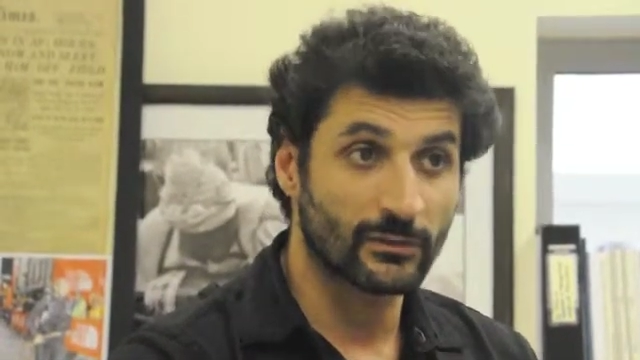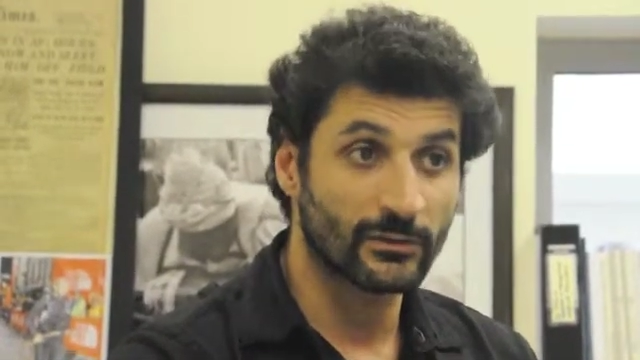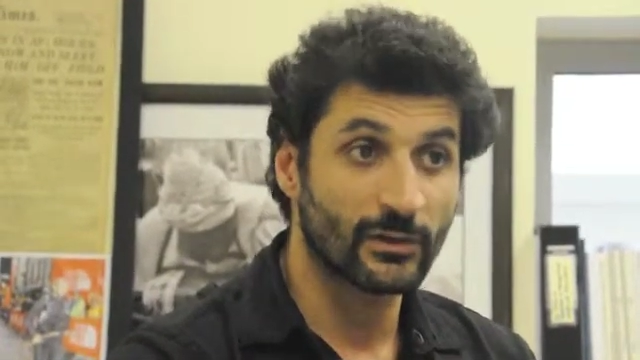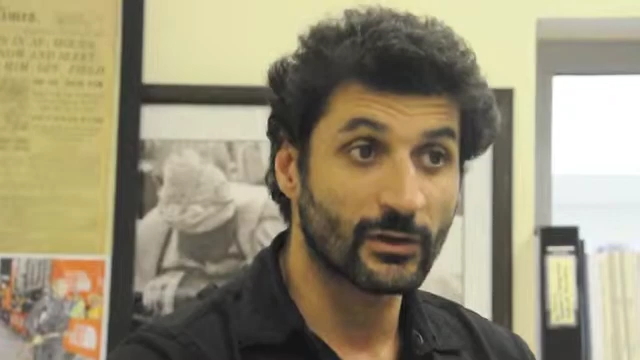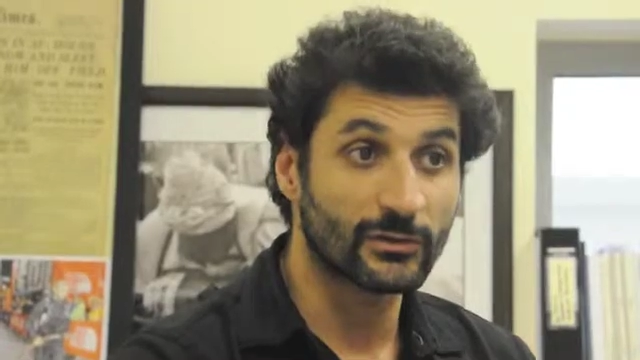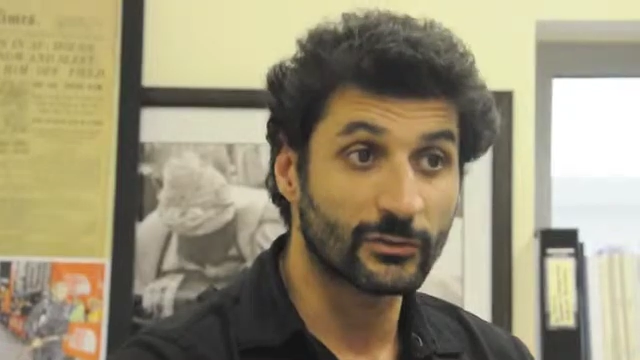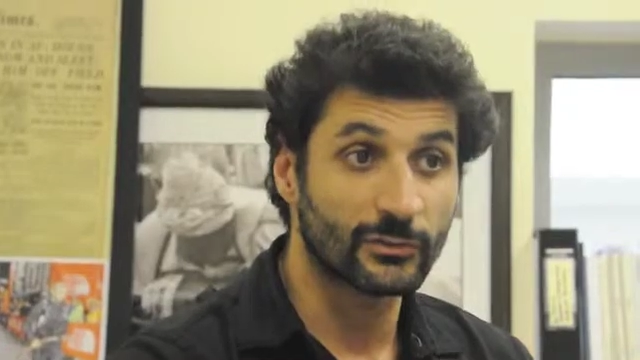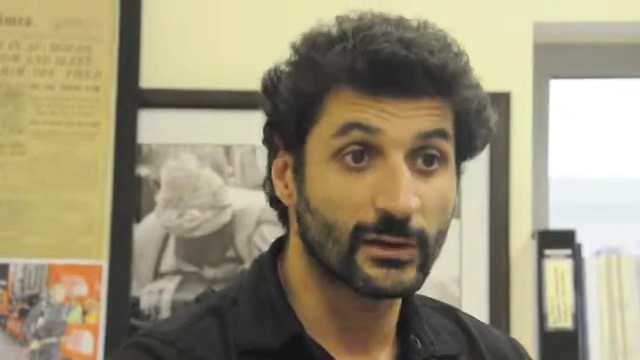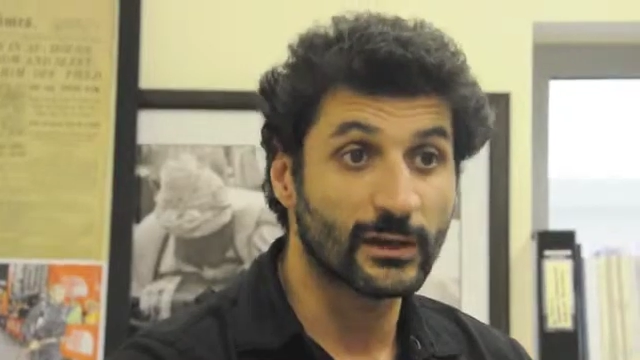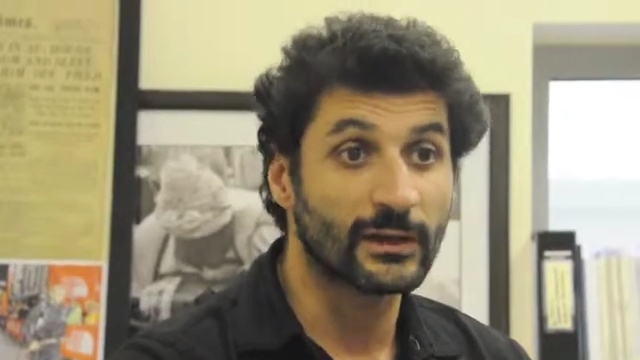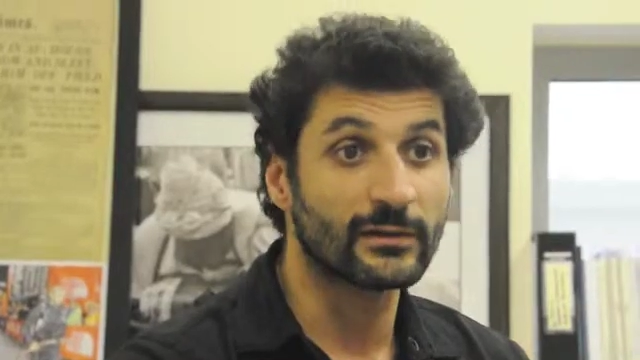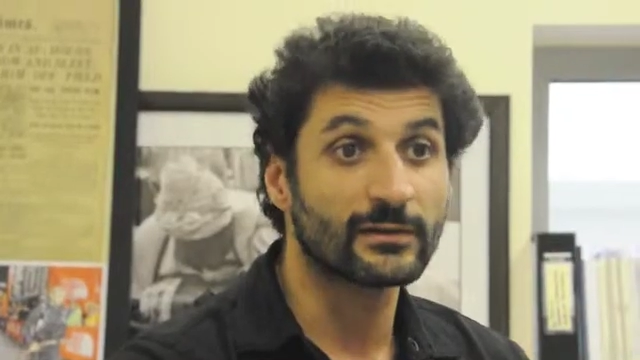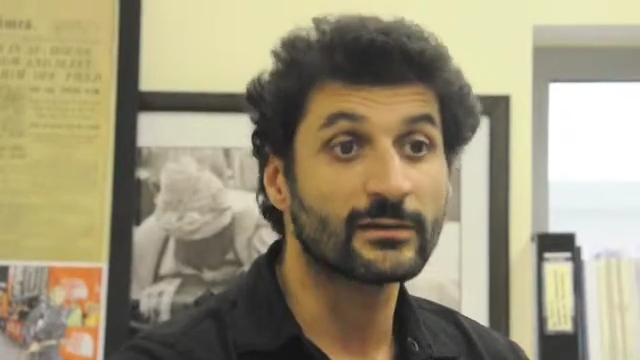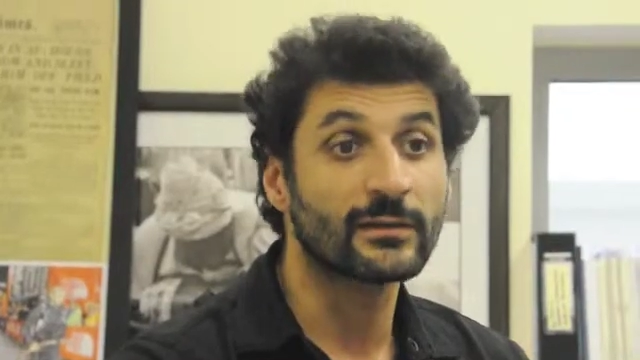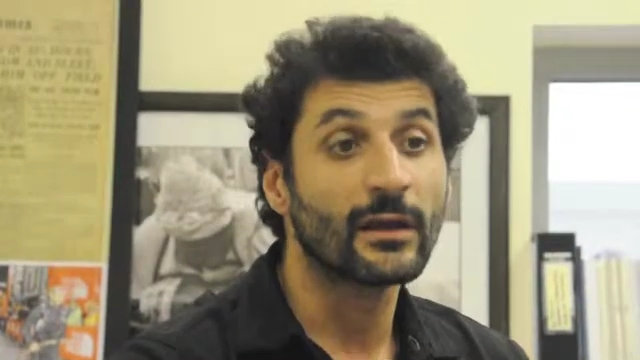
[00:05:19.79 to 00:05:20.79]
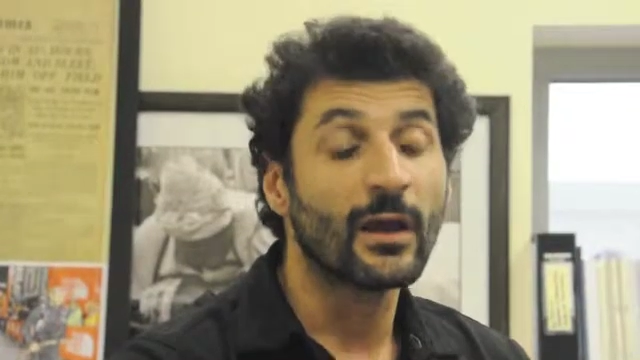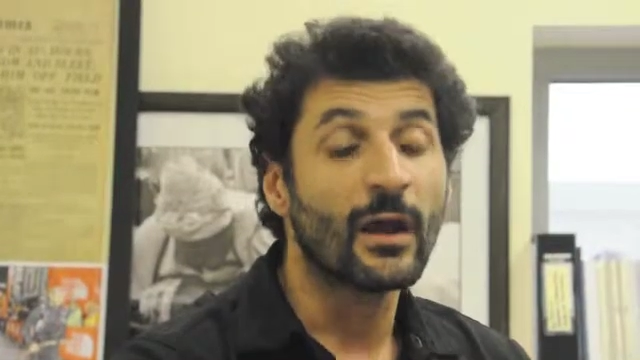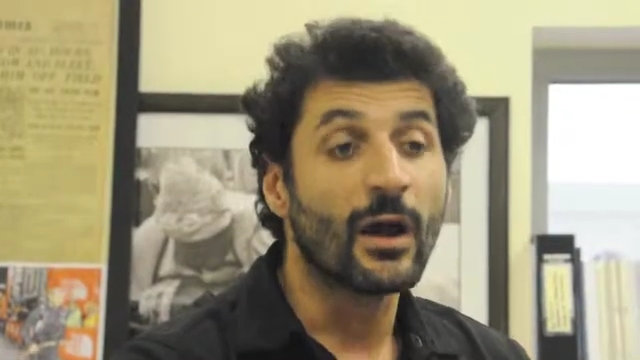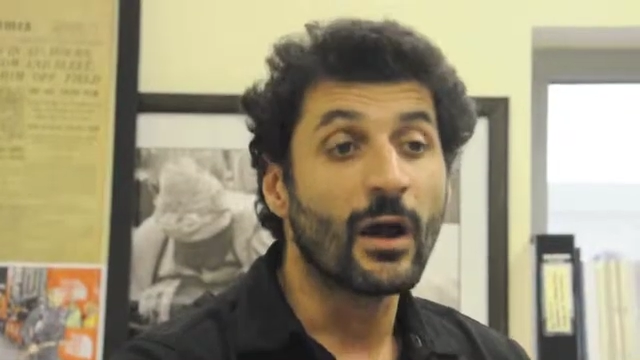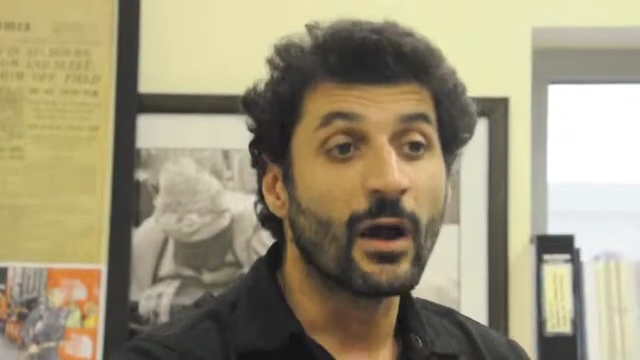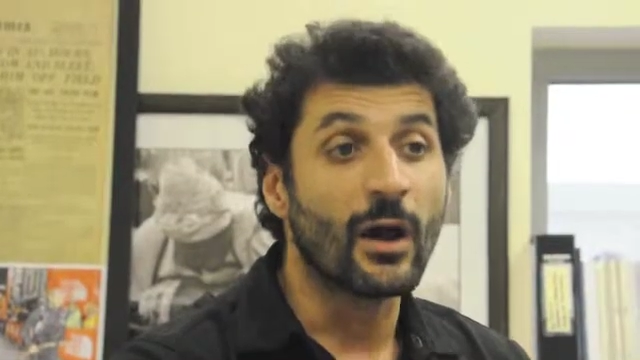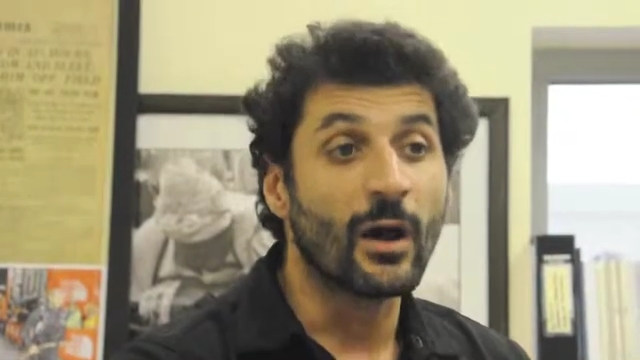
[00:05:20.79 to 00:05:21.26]
such risk
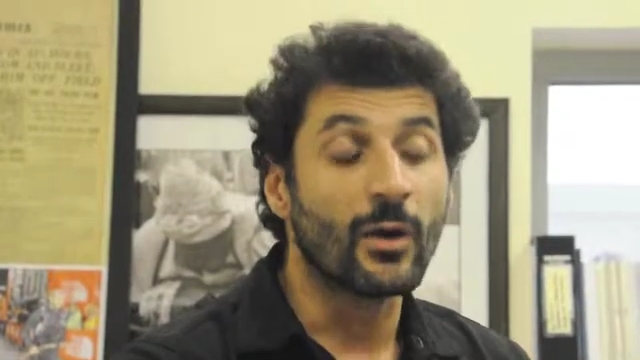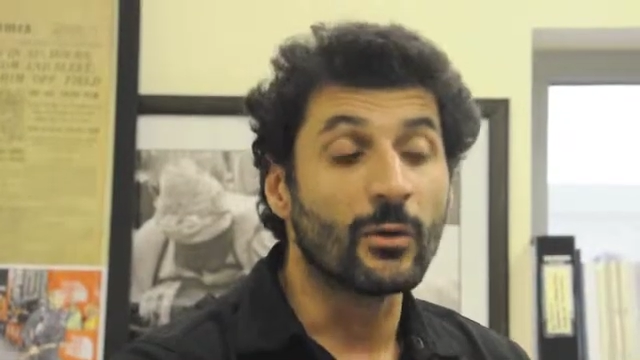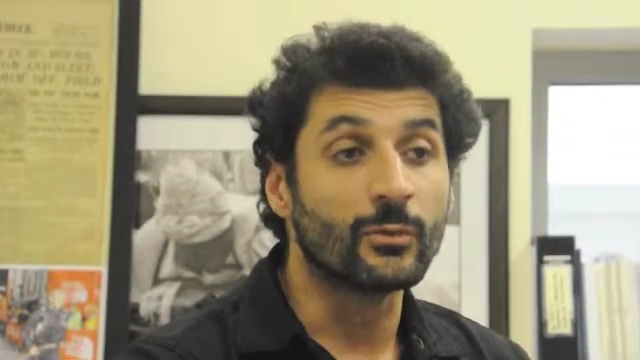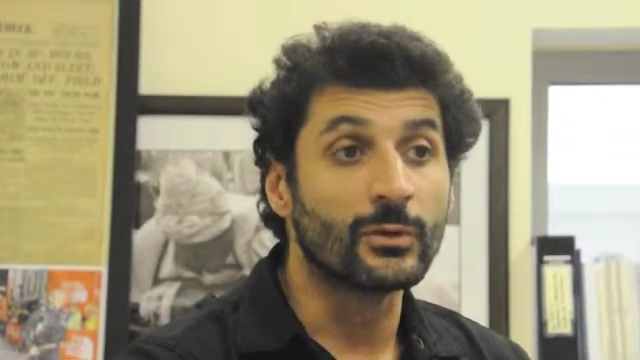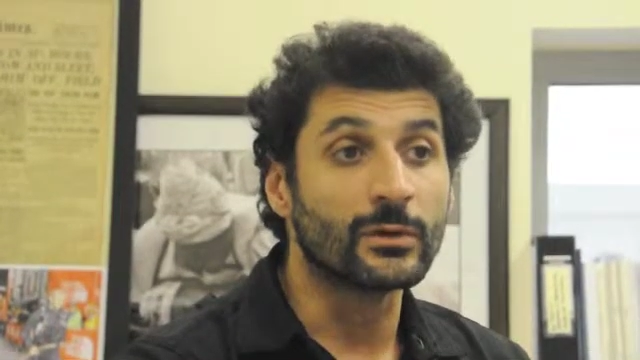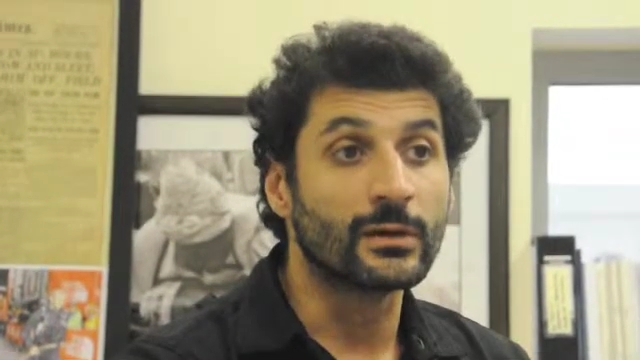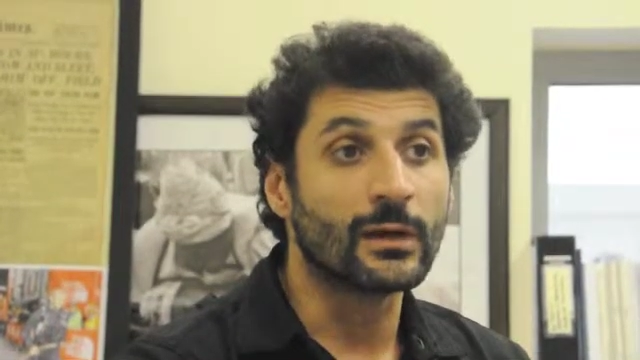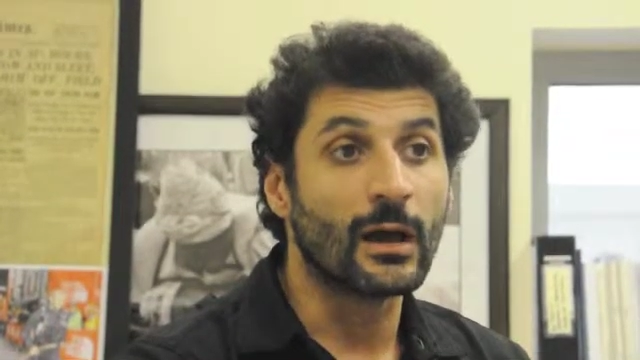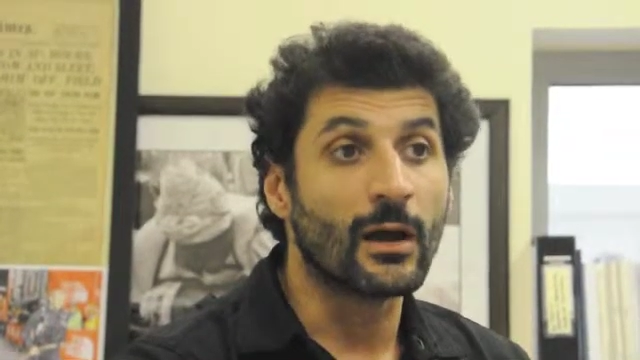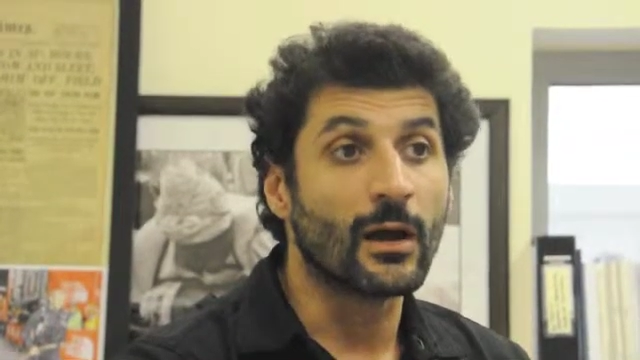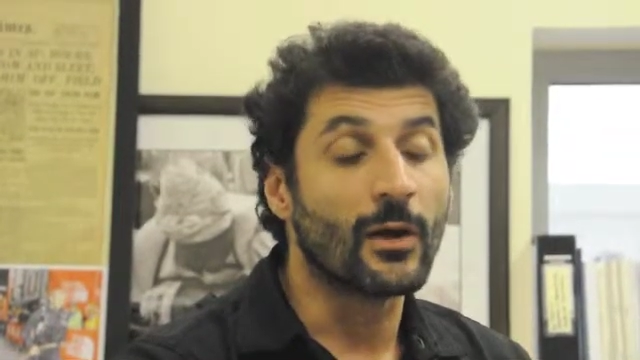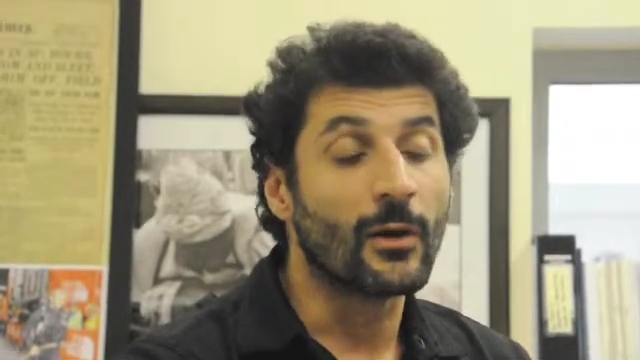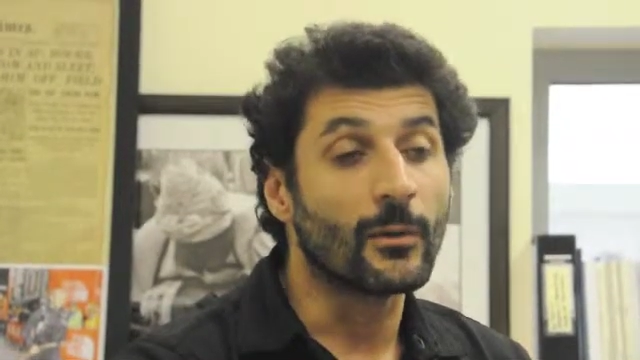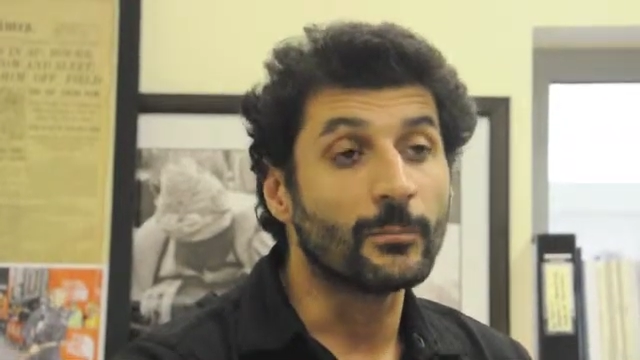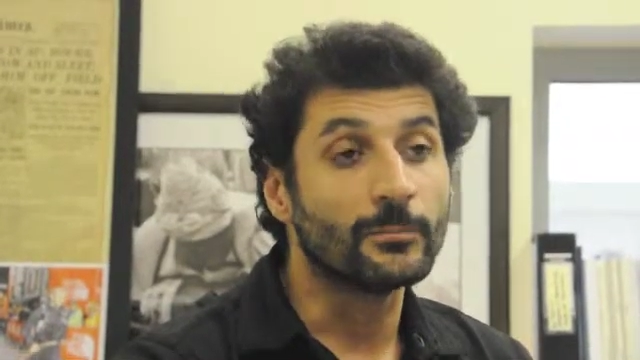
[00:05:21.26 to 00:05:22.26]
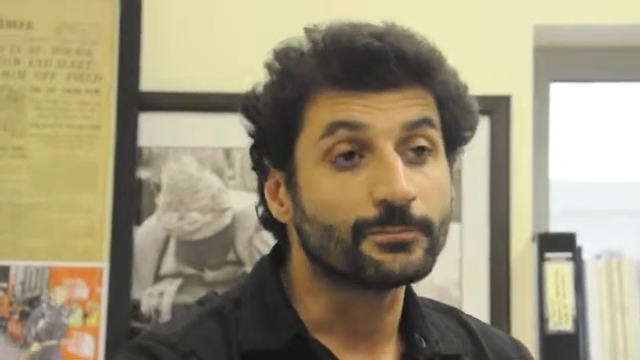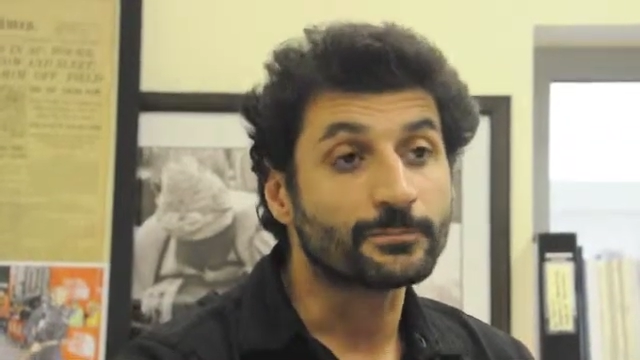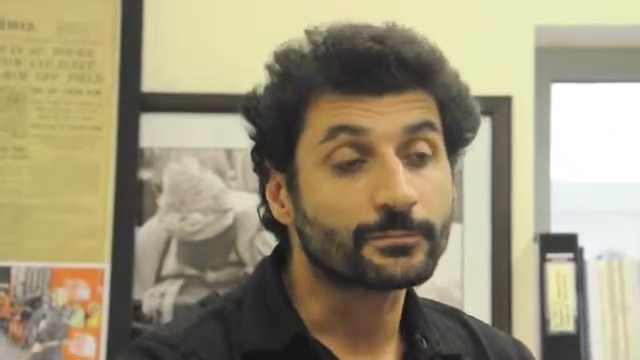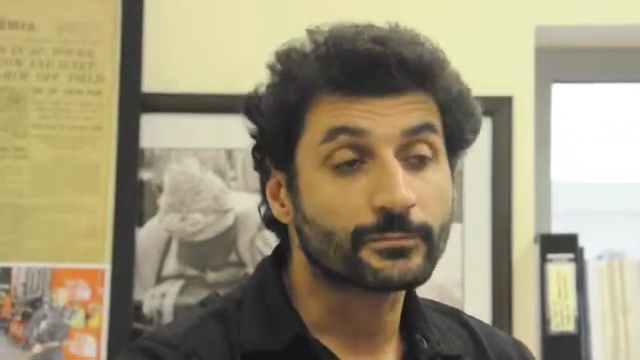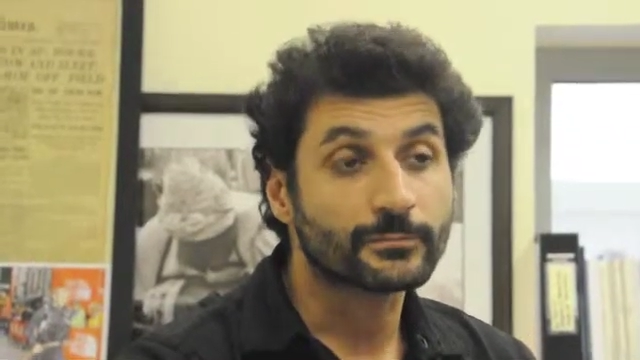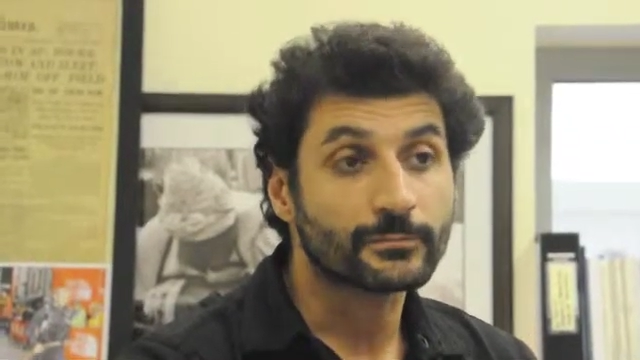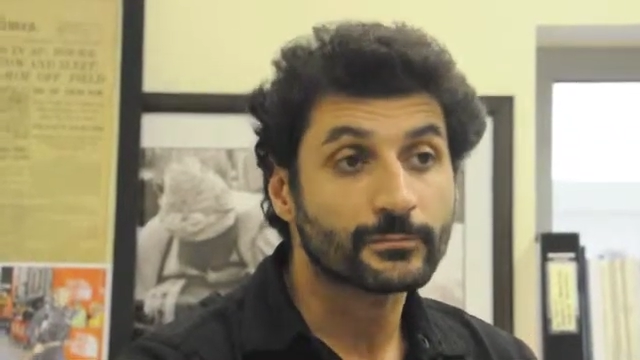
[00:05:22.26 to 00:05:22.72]
uh, would um,